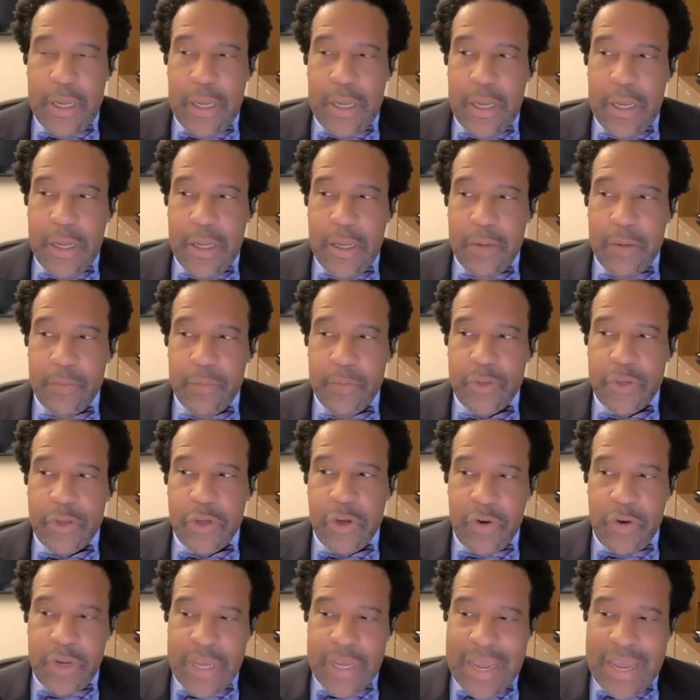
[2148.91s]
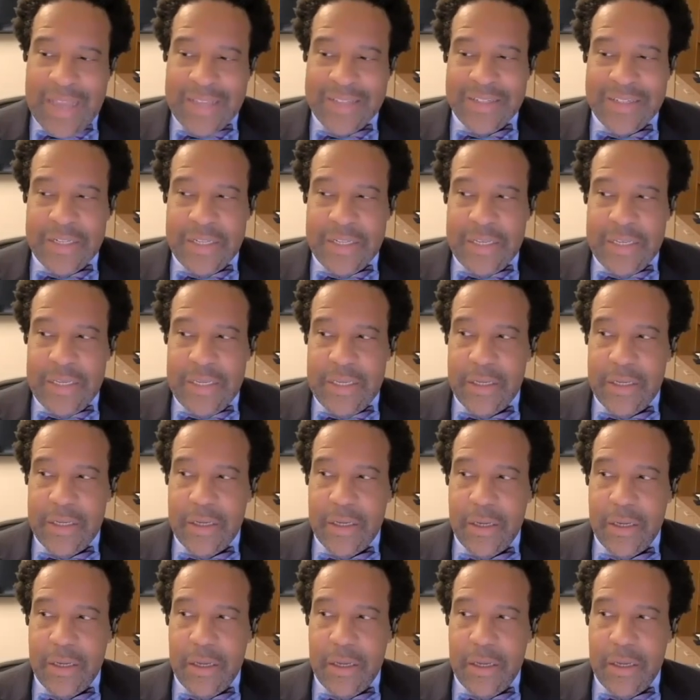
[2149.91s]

Um, curiosity,